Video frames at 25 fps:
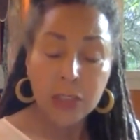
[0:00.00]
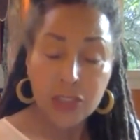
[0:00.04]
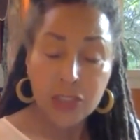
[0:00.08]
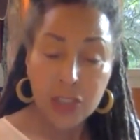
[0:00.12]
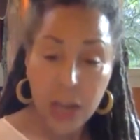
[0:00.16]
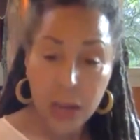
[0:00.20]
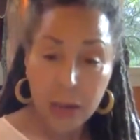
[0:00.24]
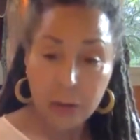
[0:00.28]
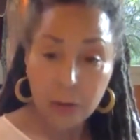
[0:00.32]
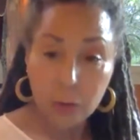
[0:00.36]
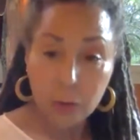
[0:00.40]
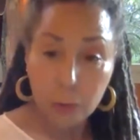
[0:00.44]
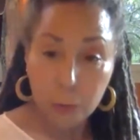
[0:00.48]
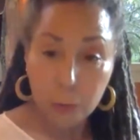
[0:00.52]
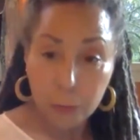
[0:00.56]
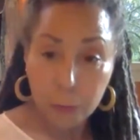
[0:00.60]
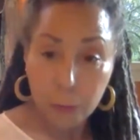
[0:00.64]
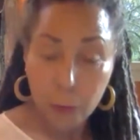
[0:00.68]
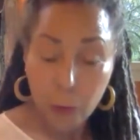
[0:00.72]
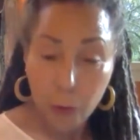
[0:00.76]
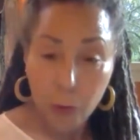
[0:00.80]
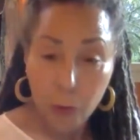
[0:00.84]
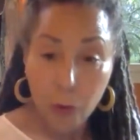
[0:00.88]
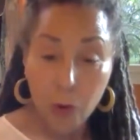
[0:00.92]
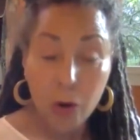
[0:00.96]
Channel
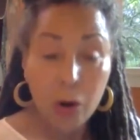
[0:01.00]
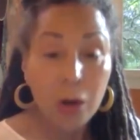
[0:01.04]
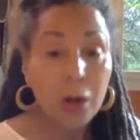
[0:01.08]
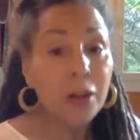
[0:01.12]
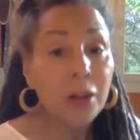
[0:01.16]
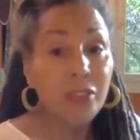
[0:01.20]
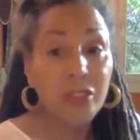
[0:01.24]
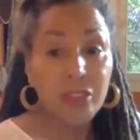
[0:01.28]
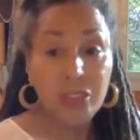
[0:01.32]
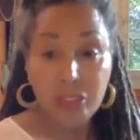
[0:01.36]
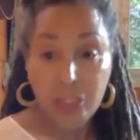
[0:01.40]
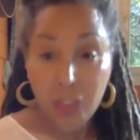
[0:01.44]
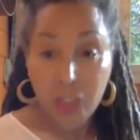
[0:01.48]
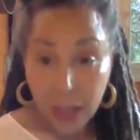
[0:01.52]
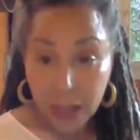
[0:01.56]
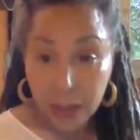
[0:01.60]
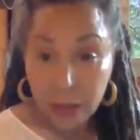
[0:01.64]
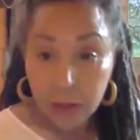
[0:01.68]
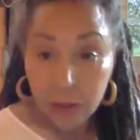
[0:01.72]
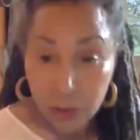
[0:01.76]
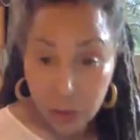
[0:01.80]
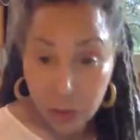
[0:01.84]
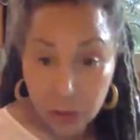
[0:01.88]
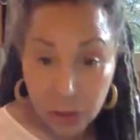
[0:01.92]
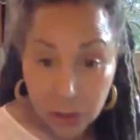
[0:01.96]
4,
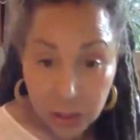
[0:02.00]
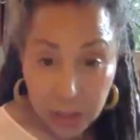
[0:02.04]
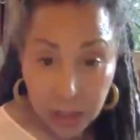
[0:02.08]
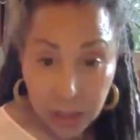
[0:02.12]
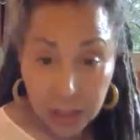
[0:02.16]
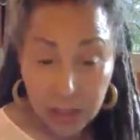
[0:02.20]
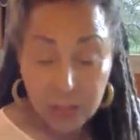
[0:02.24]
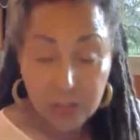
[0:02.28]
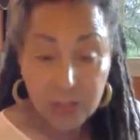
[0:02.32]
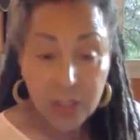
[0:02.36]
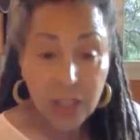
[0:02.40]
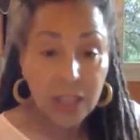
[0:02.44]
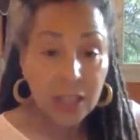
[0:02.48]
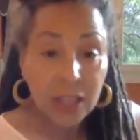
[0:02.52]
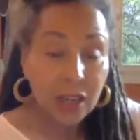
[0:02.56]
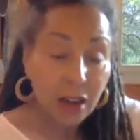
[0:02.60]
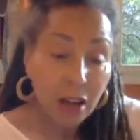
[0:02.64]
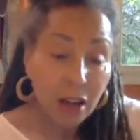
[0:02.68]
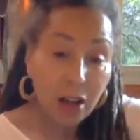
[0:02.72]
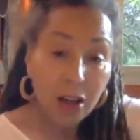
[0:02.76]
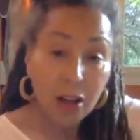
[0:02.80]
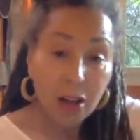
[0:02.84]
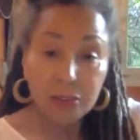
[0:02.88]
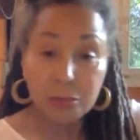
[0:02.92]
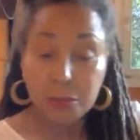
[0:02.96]
thank goodness, at
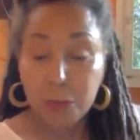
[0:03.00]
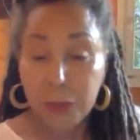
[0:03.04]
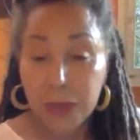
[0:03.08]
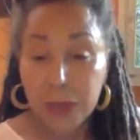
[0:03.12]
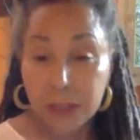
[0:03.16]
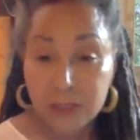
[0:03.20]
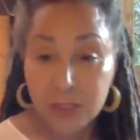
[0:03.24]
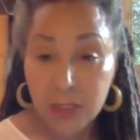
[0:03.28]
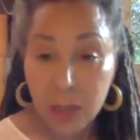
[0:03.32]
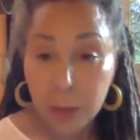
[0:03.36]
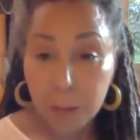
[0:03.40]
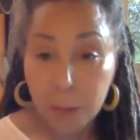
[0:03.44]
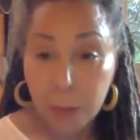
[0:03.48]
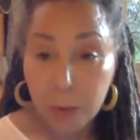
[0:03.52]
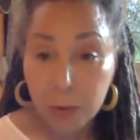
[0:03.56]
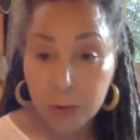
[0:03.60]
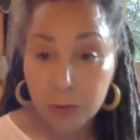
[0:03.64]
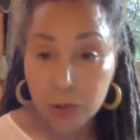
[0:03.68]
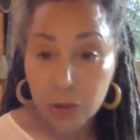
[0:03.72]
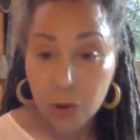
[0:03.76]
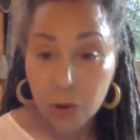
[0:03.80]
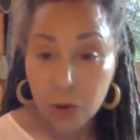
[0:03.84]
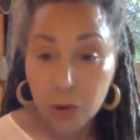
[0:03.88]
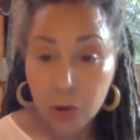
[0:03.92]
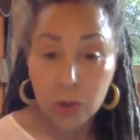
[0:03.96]
last picked up
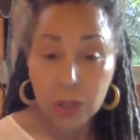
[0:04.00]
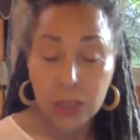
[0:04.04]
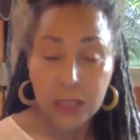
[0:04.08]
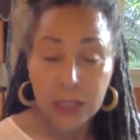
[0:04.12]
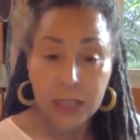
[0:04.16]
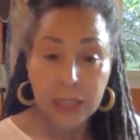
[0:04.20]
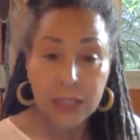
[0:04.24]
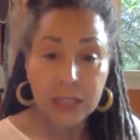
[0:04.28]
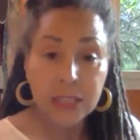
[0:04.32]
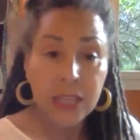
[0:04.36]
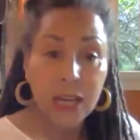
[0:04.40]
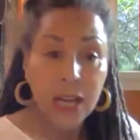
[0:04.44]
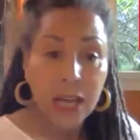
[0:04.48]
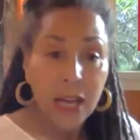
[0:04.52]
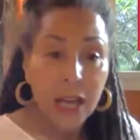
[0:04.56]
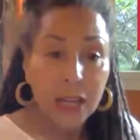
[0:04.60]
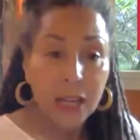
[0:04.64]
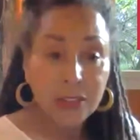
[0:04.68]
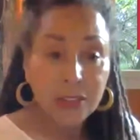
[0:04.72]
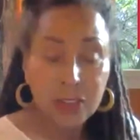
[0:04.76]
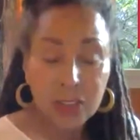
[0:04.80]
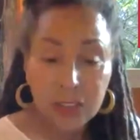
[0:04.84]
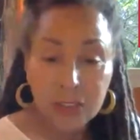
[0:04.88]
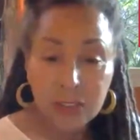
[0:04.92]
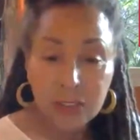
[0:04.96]
on your lead
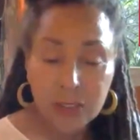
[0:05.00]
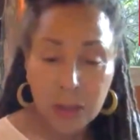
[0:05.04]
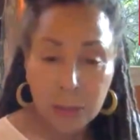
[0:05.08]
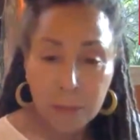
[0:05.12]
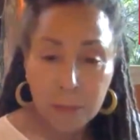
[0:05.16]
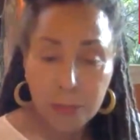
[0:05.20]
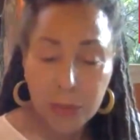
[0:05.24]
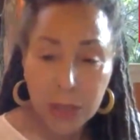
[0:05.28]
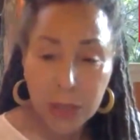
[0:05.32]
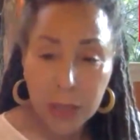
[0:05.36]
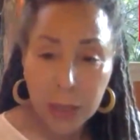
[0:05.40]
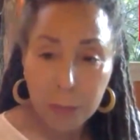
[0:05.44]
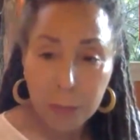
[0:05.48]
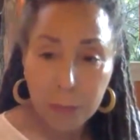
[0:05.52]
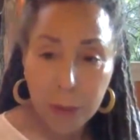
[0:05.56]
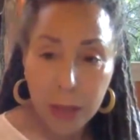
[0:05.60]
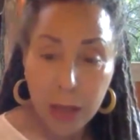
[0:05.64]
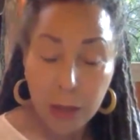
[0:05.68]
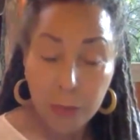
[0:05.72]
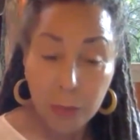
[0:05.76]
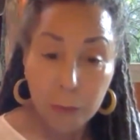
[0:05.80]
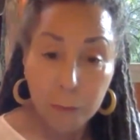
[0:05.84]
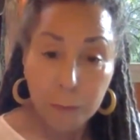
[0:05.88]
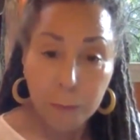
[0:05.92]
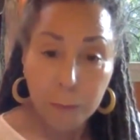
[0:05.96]
and did something
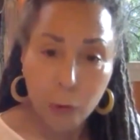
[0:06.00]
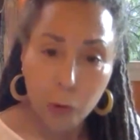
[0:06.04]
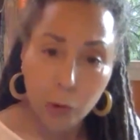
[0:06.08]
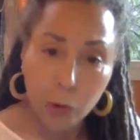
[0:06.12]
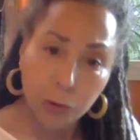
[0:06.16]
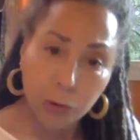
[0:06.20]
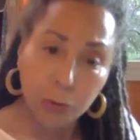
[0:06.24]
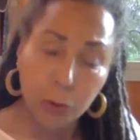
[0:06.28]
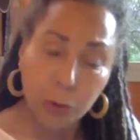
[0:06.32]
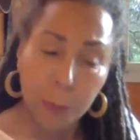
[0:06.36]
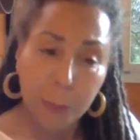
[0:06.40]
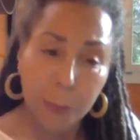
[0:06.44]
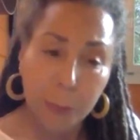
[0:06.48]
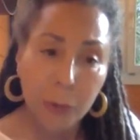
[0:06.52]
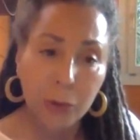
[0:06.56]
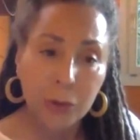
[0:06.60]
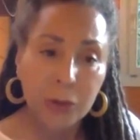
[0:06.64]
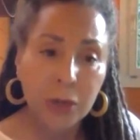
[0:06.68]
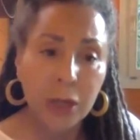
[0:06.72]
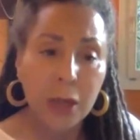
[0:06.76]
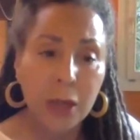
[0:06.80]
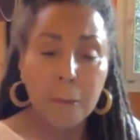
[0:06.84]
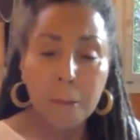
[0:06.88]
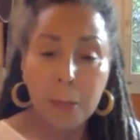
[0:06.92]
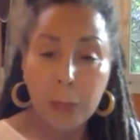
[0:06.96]
about the Forde
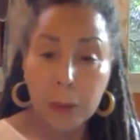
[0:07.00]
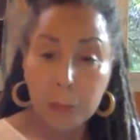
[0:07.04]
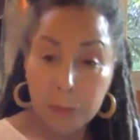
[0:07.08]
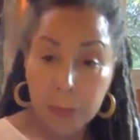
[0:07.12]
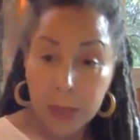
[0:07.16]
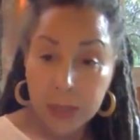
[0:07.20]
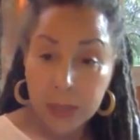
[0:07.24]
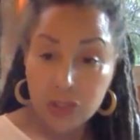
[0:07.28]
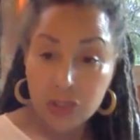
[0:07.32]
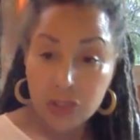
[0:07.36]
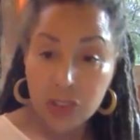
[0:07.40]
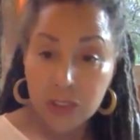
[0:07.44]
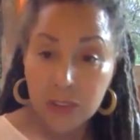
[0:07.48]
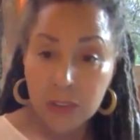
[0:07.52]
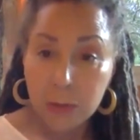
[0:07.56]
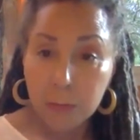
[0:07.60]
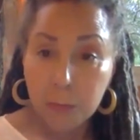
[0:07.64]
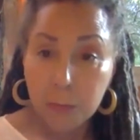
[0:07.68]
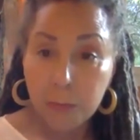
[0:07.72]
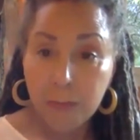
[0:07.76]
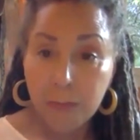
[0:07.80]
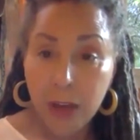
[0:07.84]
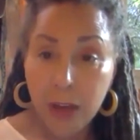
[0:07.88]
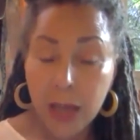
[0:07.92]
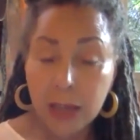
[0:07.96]
report and mentioned
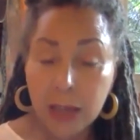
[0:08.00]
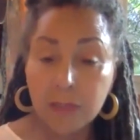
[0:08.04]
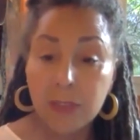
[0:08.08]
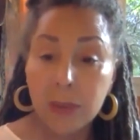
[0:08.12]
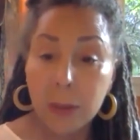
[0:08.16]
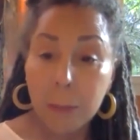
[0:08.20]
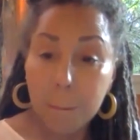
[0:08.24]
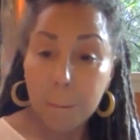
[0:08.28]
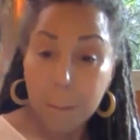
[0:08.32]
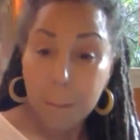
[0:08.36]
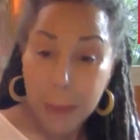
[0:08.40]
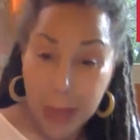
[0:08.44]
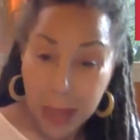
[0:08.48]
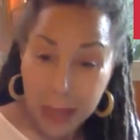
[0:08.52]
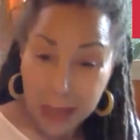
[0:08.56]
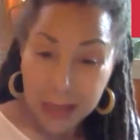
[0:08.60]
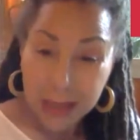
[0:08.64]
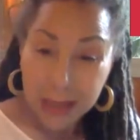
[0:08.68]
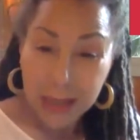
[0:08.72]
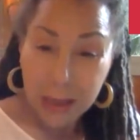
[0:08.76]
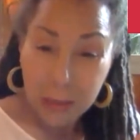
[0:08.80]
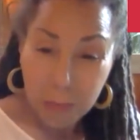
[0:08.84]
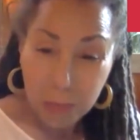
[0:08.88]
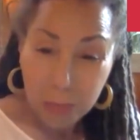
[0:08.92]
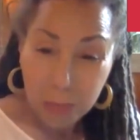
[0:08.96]
the fact that black
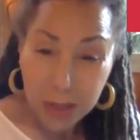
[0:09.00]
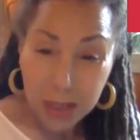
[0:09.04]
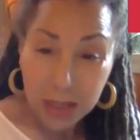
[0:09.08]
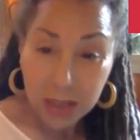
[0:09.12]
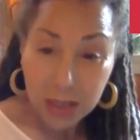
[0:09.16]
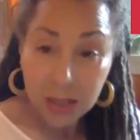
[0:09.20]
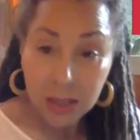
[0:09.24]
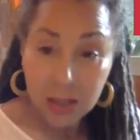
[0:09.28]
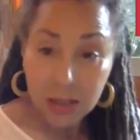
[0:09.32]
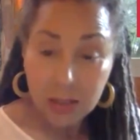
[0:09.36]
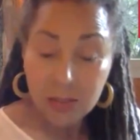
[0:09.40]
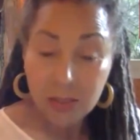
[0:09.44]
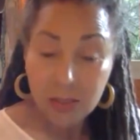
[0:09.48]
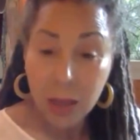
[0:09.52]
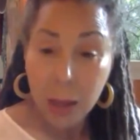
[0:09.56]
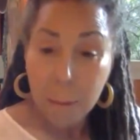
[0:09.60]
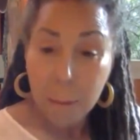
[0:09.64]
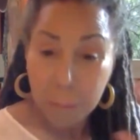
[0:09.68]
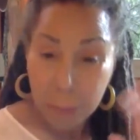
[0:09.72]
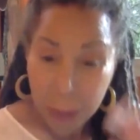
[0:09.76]
MPs,